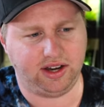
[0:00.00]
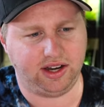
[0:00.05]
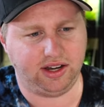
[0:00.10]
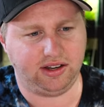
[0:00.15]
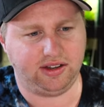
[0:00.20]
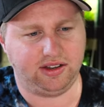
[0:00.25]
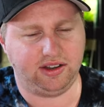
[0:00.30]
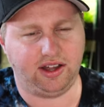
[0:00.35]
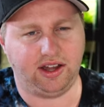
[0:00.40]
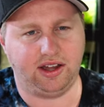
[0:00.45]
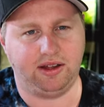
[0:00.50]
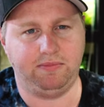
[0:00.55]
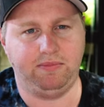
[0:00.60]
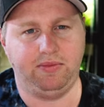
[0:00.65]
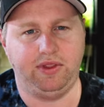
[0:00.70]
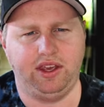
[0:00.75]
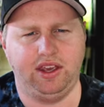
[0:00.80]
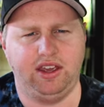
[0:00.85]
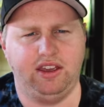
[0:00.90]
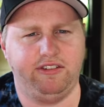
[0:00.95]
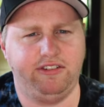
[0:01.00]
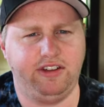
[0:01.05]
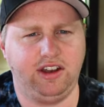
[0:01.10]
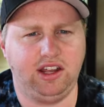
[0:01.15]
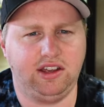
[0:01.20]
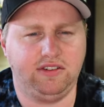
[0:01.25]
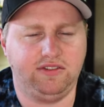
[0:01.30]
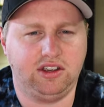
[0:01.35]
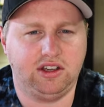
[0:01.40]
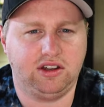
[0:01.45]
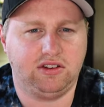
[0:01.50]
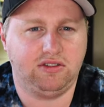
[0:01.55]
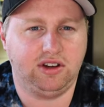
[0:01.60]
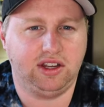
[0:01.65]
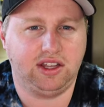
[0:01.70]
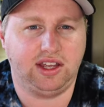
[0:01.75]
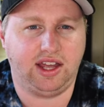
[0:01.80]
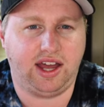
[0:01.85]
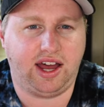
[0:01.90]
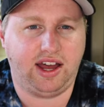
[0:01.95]
And if any of you are
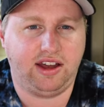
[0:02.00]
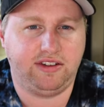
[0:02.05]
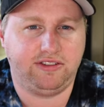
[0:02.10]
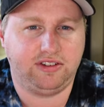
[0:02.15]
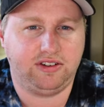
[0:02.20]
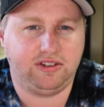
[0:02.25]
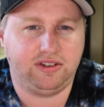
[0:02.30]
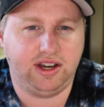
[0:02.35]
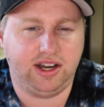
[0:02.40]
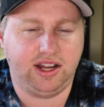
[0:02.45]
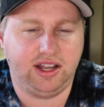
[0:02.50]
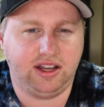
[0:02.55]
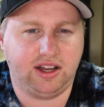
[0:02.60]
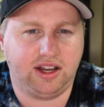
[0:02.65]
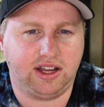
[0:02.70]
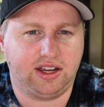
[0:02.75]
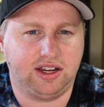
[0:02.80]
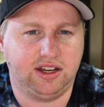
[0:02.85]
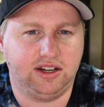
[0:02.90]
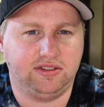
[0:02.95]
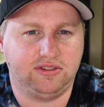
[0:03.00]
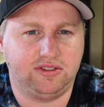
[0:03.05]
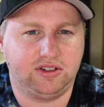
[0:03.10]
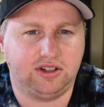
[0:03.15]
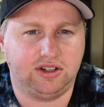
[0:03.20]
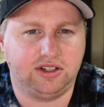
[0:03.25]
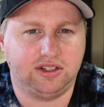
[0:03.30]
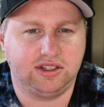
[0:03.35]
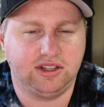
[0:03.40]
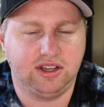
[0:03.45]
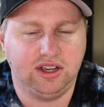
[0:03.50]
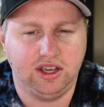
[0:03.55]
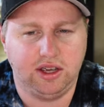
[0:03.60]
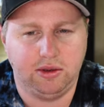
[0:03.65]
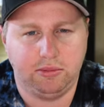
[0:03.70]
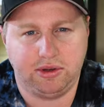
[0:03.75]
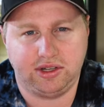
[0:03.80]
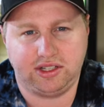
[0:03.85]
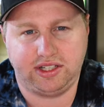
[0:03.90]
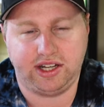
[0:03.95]
really after any, I can of course
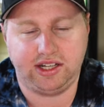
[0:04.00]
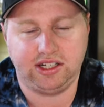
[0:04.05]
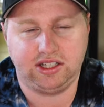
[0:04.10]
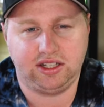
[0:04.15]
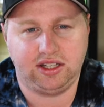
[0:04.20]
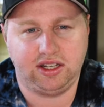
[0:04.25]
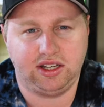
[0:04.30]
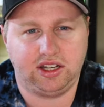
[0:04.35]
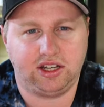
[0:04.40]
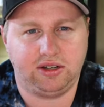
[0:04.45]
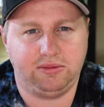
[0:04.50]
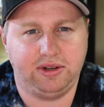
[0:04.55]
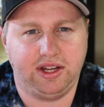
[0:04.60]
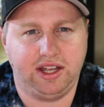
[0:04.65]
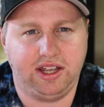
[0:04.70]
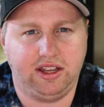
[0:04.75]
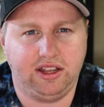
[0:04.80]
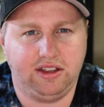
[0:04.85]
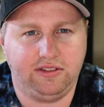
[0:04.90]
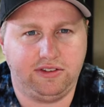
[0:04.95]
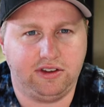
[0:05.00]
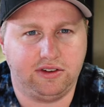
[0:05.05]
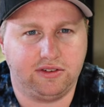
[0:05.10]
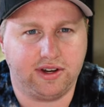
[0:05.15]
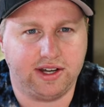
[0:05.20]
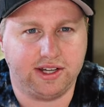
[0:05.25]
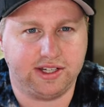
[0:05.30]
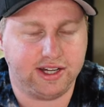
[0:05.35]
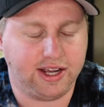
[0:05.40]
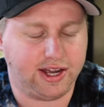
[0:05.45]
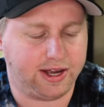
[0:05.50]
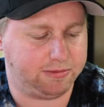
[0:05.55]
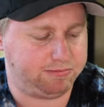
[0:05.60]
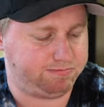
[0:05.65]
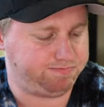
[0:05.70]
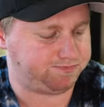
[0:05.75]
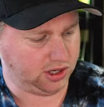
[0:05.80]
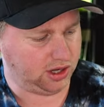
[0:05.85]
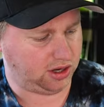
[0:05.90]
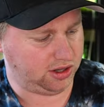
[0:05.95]
potentially accommodate you if you reach out.
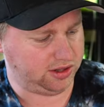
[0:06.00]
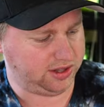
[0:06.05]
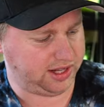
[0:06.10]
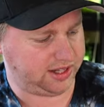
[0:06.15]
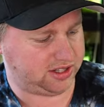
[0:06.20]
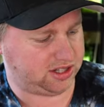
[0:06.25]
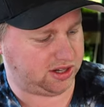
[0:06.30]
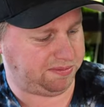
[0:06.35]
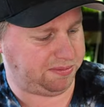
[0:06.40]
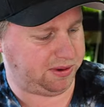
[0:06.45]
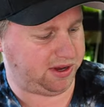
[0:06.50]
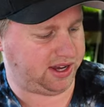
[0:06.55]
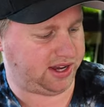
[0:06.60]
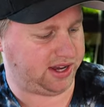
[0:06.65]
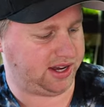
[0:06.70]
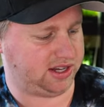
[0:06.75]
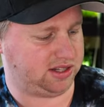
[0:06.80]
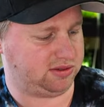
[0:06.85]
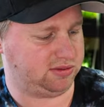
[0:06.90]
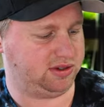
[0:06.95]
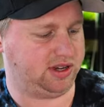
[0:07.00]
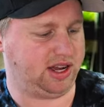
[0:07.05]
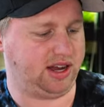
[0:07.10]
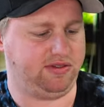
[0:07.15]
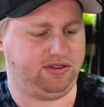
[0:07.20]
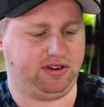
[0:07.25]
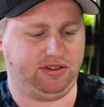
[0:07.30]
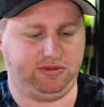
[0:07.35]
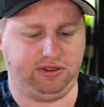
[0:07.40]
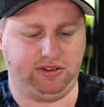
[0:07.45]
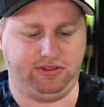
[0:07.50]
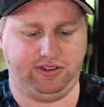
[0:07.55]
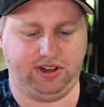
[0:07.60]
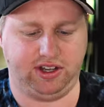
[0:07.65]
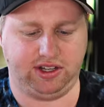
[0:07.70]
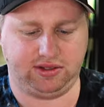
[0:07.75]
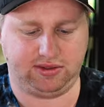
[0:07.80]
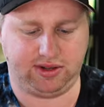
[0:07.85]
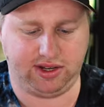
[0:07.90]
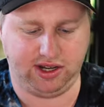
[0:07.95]
On that topic, I guess we'll cover off the
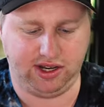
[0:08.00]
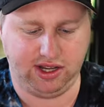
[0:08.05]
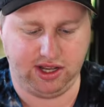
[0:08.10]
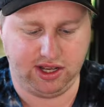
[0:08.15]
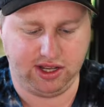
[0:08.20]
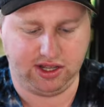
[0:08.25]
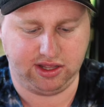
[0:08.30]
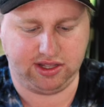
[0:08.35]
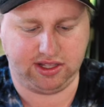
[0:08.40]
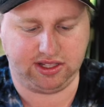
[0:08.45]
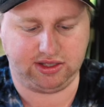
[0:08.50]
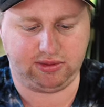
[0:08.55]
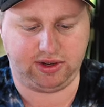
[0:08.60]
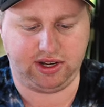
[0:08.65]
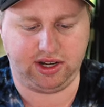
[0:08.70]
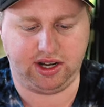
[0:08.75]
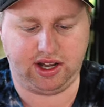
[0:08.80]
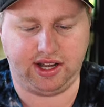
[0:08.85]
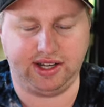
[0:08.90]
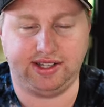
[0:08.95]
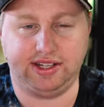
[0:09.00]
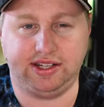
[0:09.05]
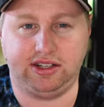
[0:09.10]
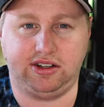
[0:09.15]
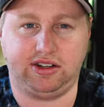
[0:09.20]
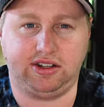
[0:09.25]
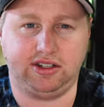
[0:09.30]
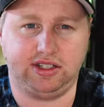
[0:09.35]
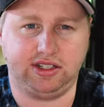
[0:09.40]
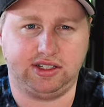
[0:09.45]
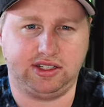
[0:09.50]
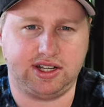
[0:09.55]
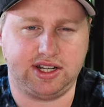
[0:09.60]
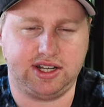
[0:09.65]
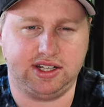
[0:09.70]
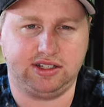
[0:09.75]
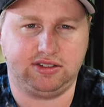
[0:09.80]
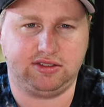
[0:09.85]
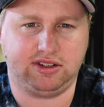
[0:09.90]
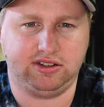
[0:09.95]
first one. This one I did not
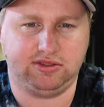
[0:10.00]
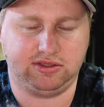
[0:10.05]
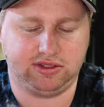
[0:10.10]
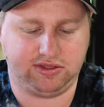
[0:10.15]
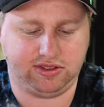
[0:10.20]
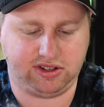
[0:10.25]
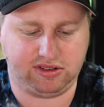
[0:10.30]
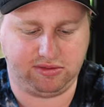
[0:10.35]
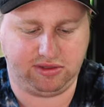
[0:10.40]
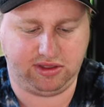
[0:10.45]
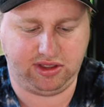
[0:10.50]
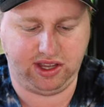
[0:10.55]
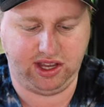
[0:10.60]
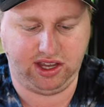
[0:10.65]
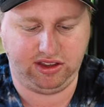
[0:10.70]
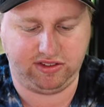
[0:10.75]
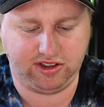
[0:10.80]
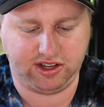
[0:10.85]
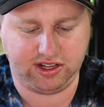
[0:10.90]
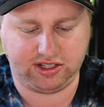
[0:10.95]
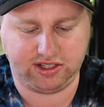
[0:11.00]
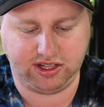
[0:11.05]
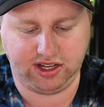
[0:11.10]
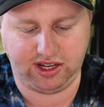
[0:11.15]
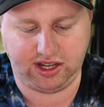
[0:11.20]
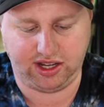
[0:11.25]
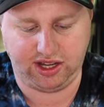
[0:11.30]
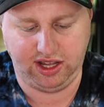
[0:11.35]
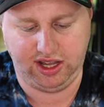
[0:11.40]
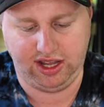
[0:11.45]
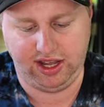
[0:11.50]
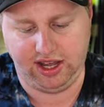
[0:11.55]
design. This one was from Thingiverse here.